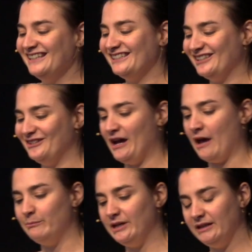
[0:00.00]
So
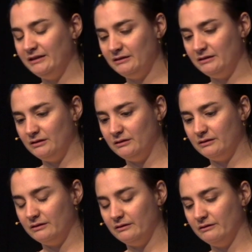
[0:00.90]
I've
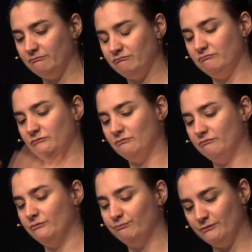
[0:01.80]
been
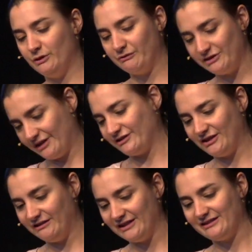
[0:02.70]

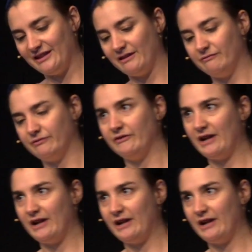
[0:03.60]
researching this thing for